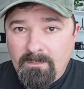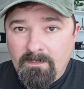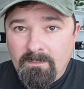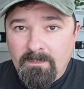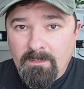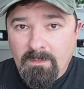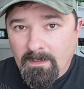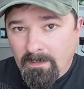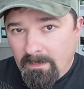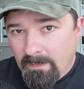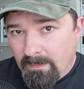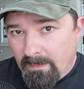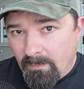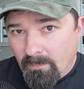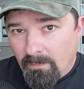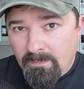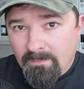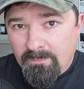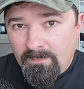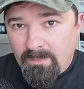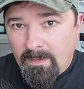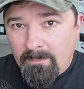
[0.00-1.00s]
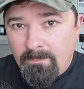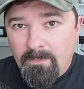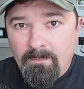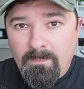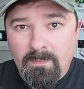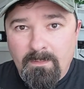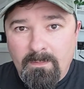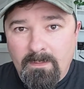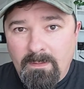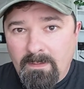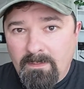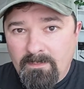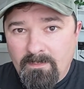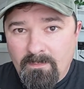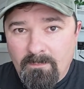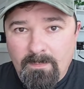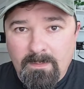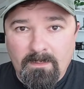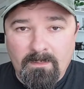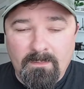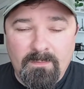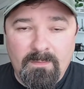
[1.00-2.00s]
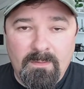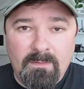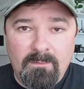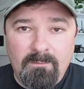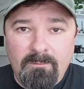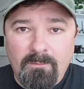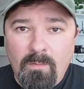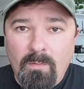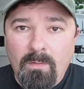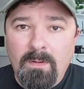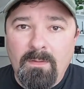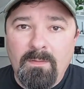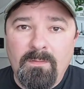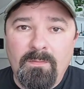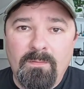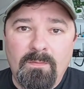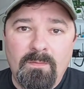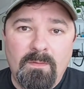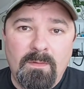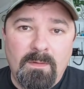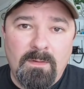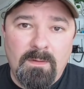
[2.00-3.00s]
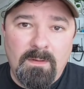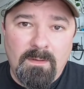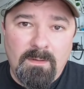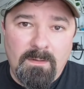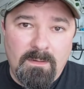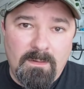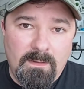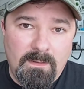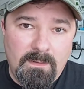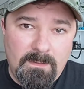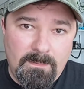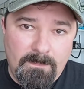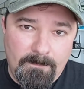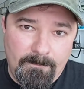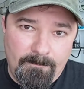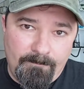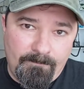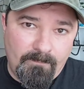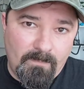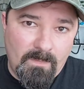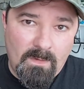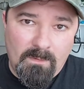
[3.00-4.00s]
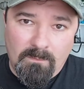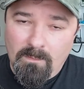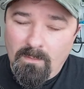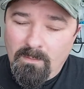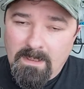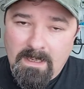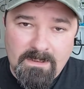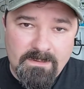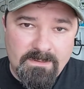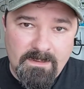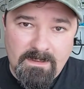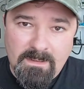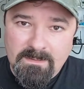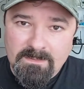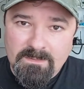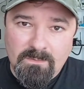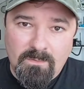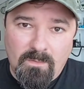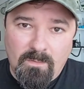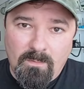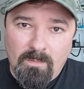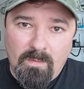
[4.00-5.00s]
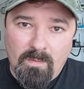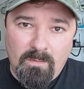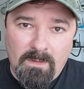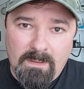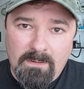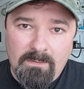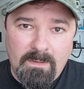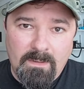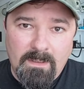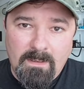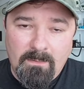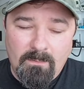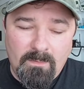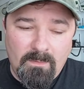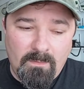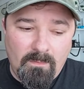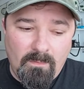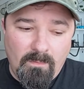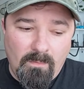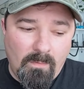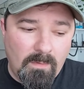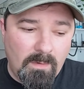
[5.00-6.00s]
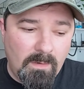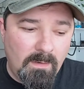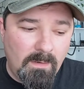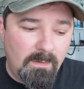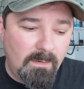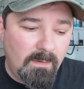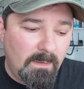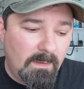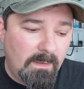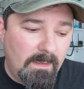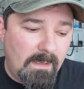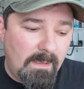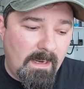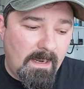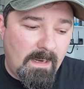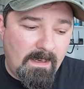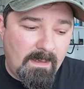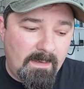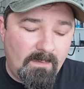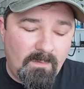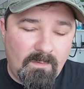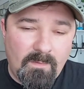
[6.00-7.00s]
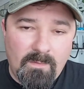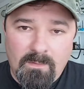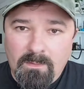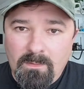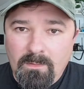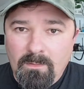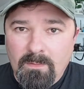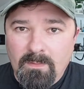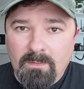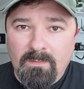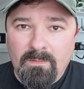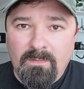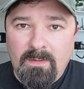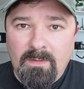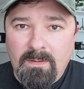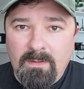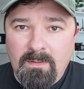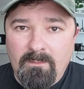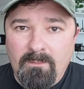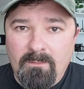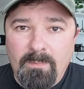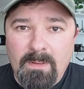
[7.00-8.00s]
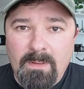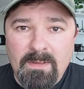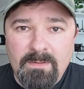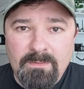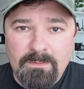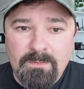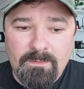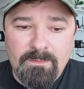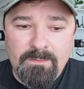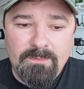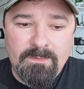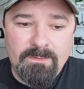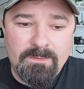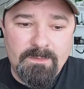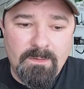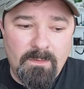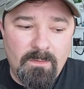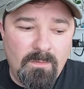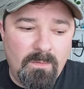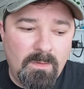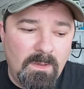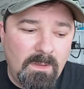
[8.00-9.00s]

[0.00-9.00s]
the increased capability as a and voice. Um, location as normal like you can with a LoRa and you can send pictures. So